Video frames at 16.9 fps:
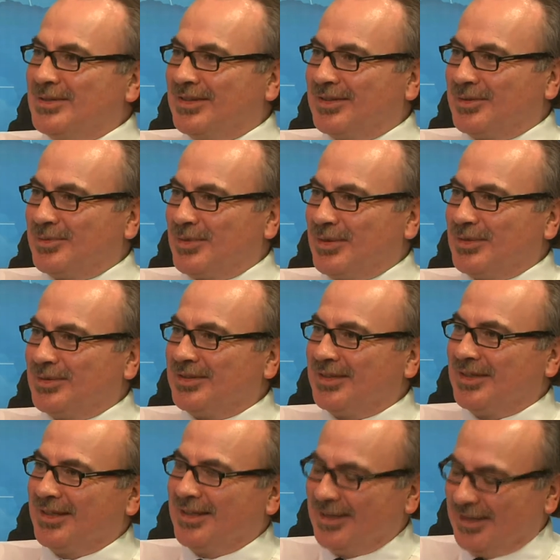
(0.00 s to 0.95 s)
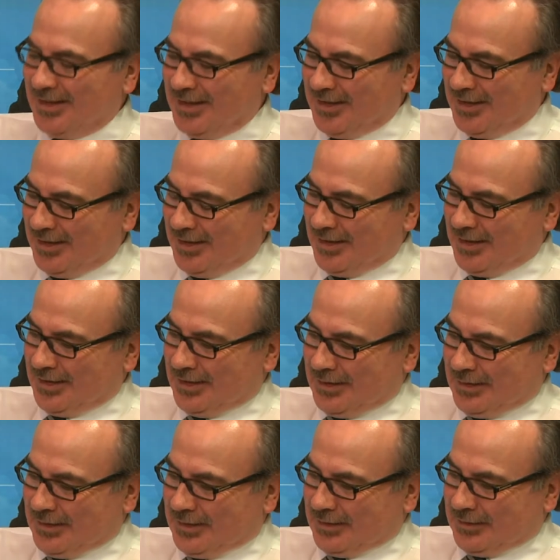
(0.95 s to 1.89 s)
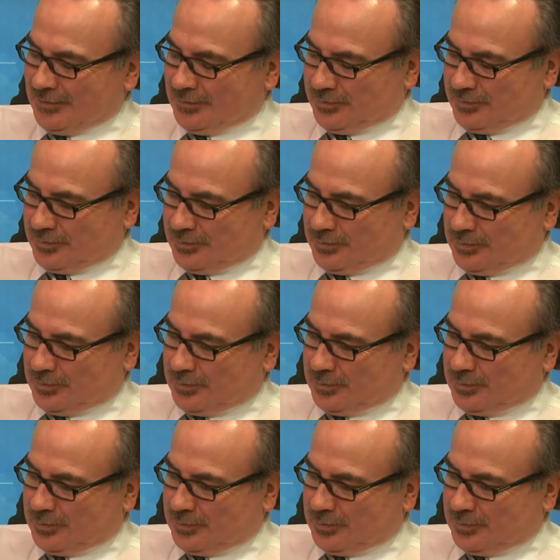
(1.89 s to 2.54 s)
Before we finish on that, from a